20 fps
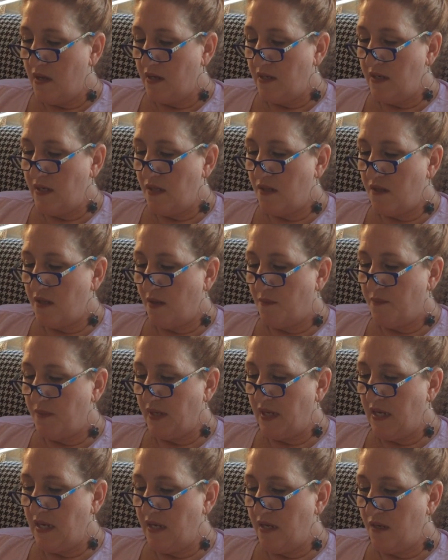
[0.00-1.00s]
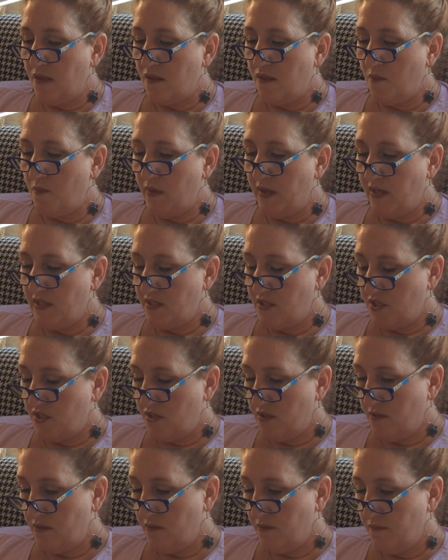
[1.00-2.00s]
I need to stop eating so
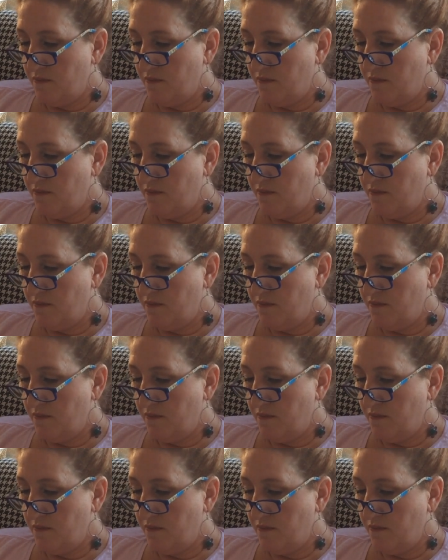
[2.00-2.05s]
much.